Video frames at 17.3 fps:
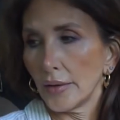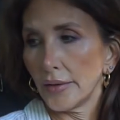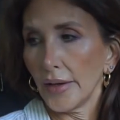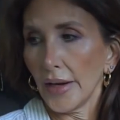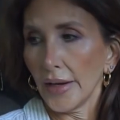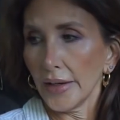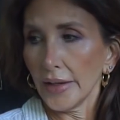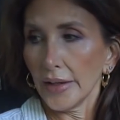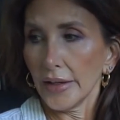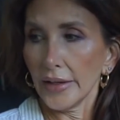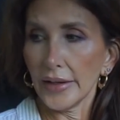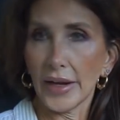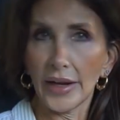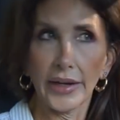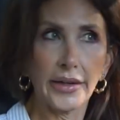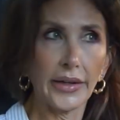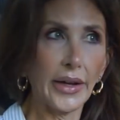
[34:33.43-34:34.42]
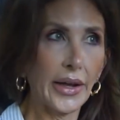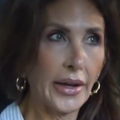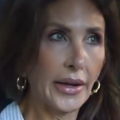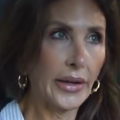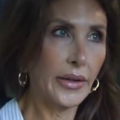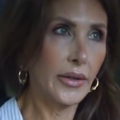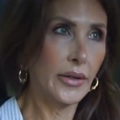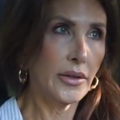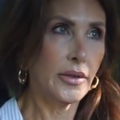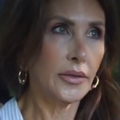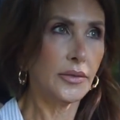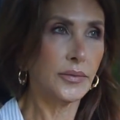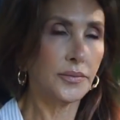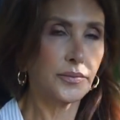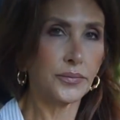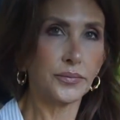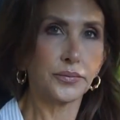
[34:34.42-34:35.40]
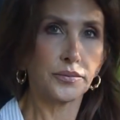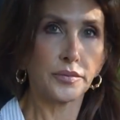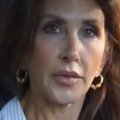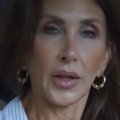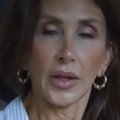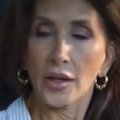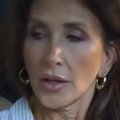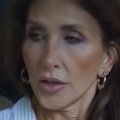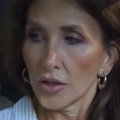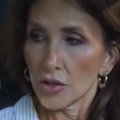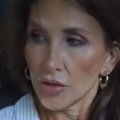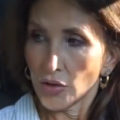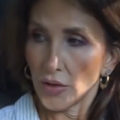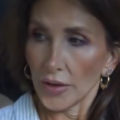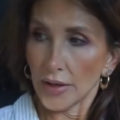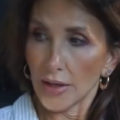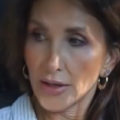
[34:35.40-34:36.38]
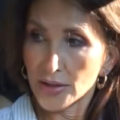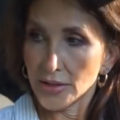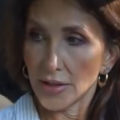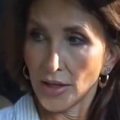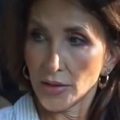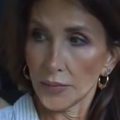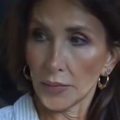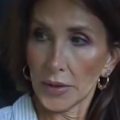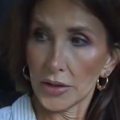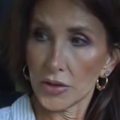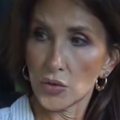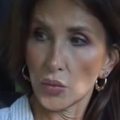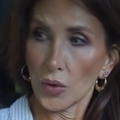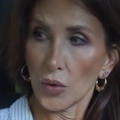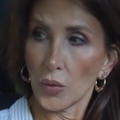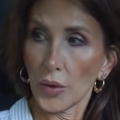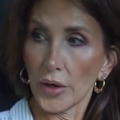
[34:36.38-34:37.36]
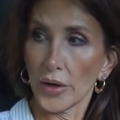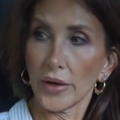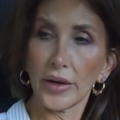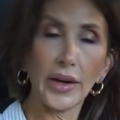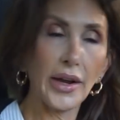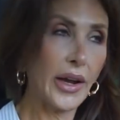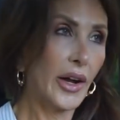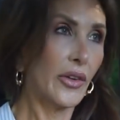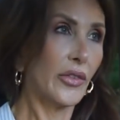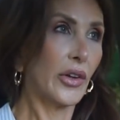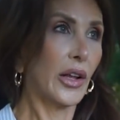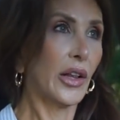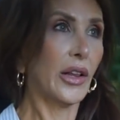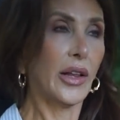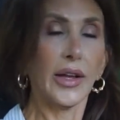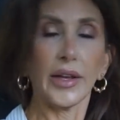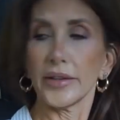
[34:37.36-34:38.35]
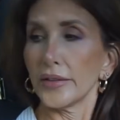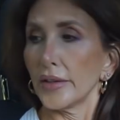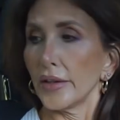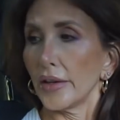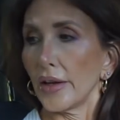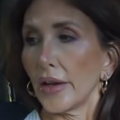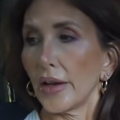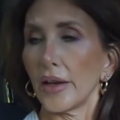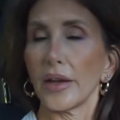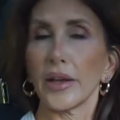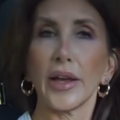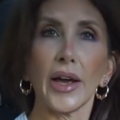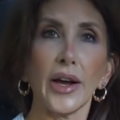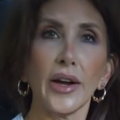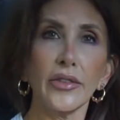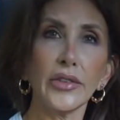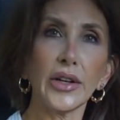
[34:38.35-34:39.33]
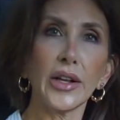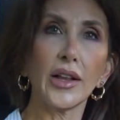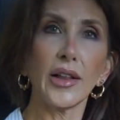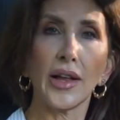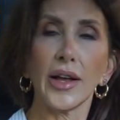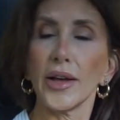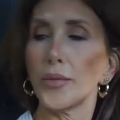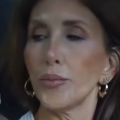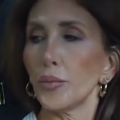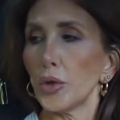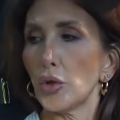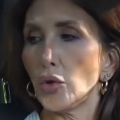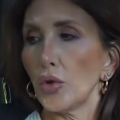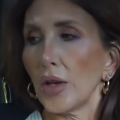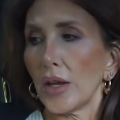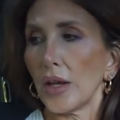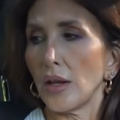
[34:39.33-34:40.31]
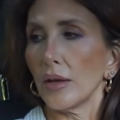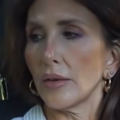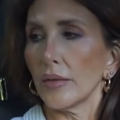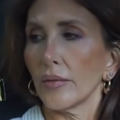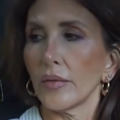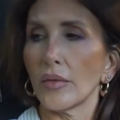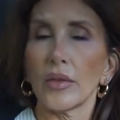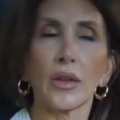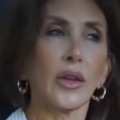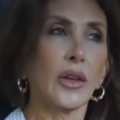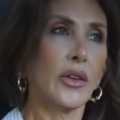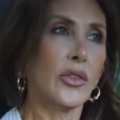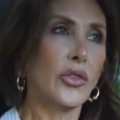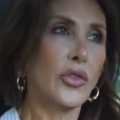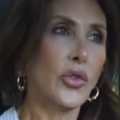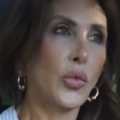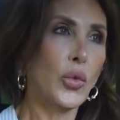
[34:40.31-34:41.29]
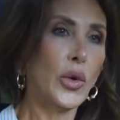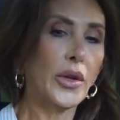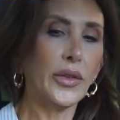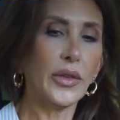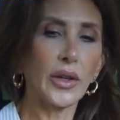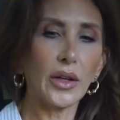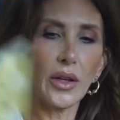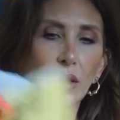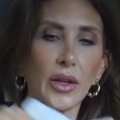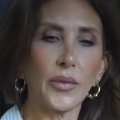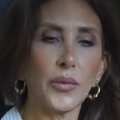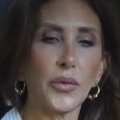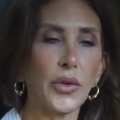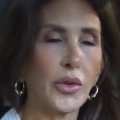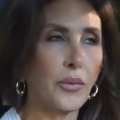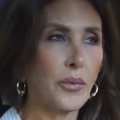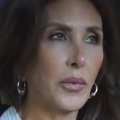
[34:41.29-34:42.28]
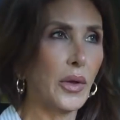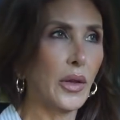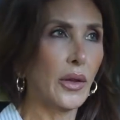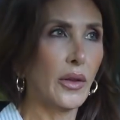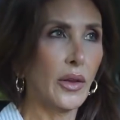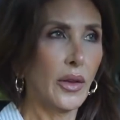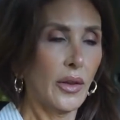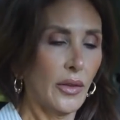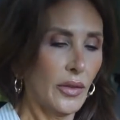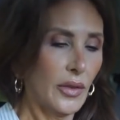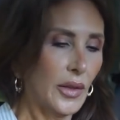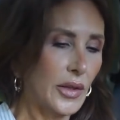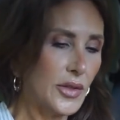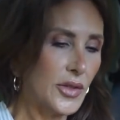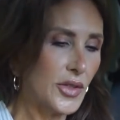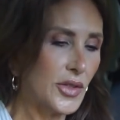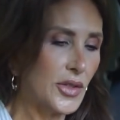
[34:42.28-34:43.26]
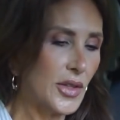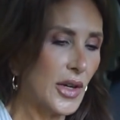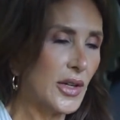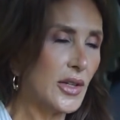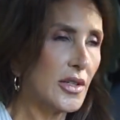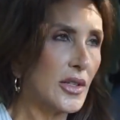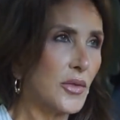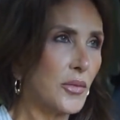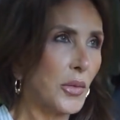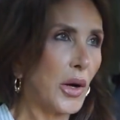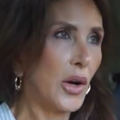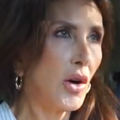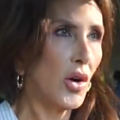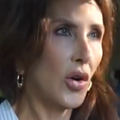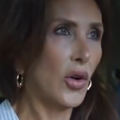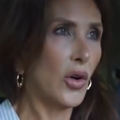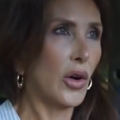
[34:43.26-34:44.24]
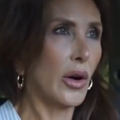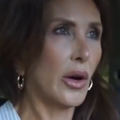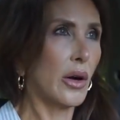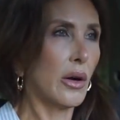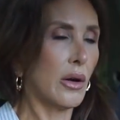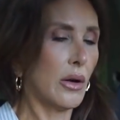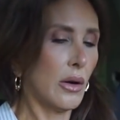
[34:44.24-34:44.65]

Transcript: Dang-a-dang-dang. So I guess that means we're wearing Calvin Klein today. Calvin Klein Beauty. It's the one that comes in, that stays in my car.